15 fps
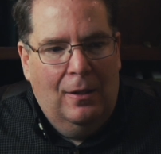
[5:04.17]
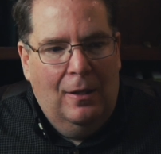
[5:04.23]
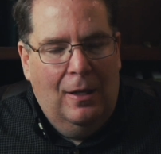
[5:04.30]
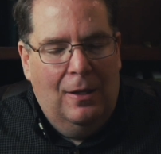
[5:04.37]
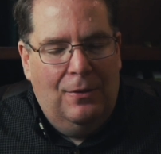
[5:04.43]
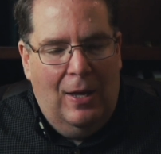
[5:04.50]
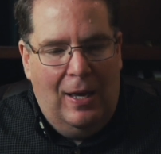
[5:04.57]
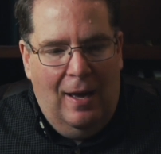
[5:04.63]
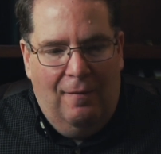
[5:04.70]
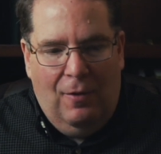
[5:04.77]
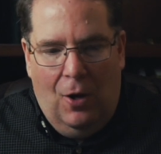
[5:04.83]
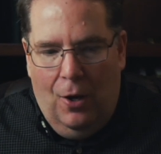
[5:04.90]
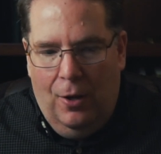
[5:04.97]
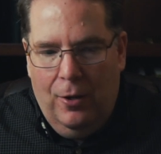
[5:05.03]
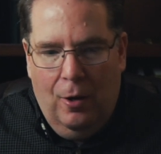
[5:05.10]
and they have
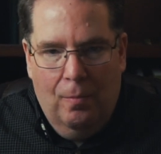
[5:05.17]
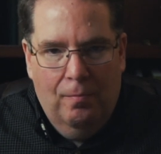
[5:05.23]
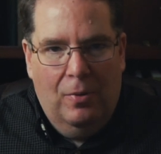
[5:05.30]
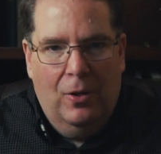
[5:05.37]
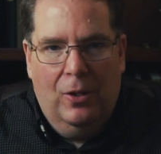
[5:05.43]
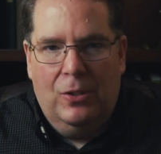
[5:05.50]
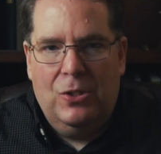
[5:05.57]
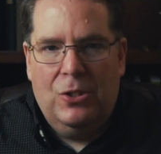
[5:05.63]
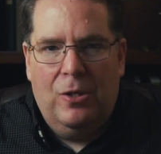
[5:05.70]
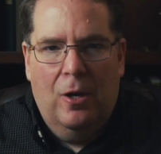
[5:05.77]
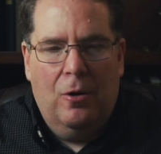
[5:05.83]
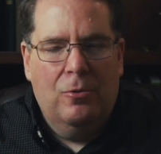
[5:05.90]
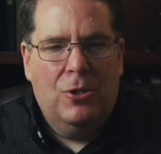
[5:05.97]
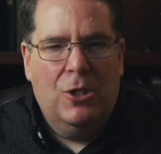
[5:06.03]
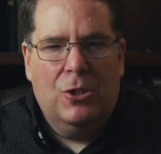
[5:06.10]
all their books that
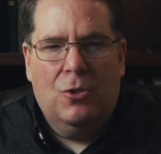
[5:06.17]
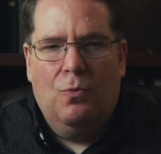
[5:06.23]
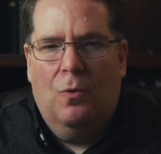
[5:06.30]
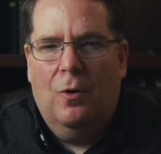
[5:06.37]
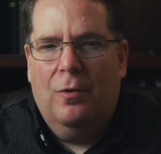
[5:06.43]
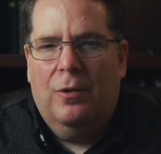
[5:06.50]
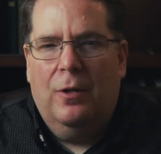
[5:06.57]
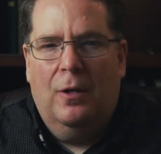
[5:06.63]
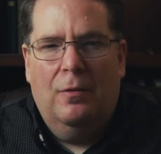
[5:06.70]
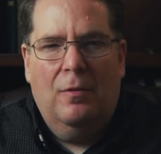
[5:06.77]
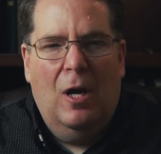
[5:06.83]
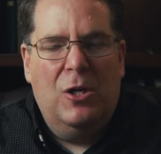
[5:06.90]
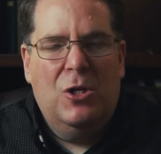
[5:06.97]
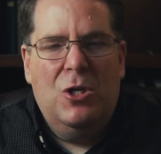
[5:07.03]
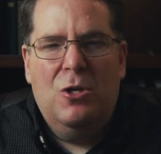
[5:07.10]
are just worth a
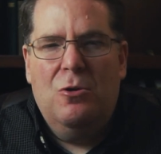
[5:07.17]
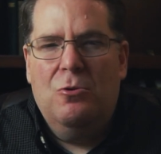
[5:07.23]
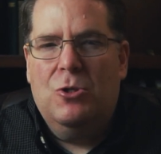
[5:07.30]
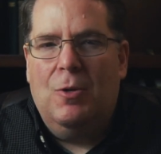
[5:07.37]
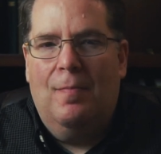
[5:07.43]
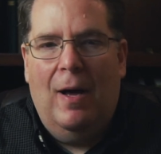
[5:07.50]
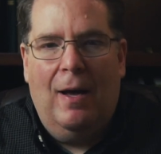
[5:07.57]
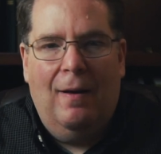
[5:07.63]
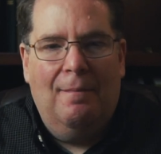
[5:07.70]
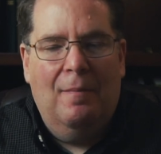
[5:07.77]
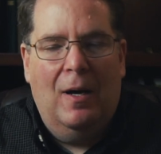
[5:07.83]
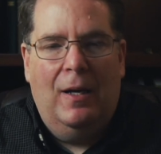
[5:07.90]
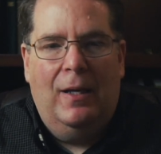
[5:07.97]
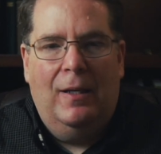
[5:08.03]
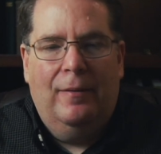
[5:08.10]
huge amount of
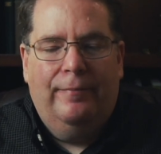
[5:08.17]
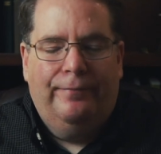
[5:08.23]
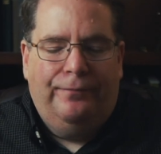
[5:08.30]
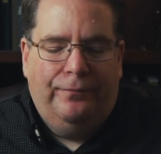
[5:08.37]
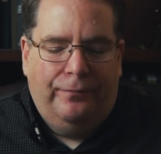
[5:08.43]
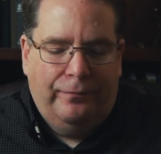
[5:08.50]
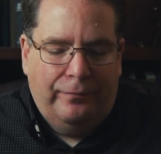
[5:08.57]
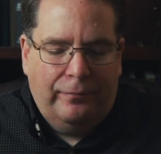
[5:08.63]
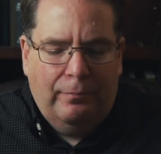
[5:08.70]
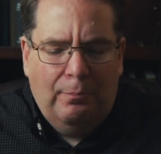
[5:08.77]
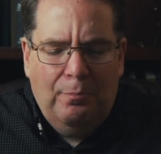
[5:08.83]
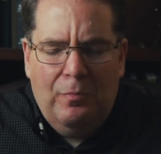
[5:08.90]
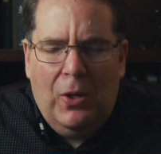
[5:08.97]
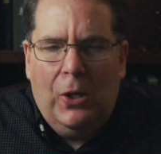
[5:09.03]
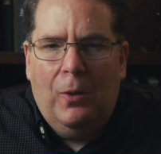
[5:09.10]
money?
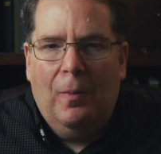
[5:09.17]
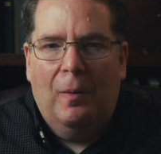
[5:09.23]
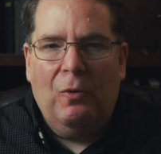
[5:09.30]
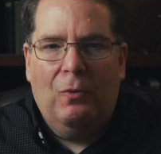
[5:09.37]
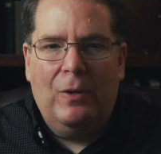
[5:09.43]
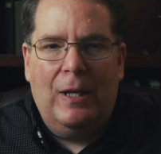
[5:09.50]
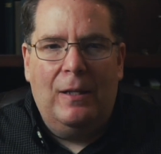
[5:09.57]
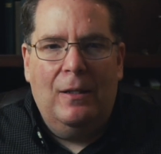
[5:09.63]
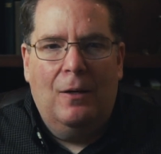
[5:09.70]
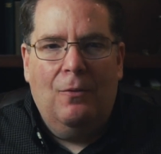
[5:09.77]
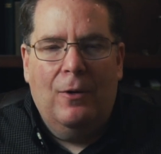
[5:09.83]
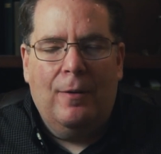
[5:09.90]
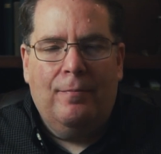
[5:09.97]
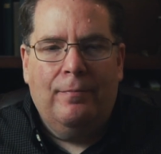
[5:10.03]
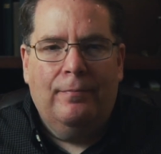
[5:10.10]
You remember what they did with
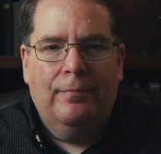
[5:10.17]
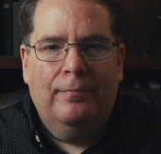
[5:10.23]
them?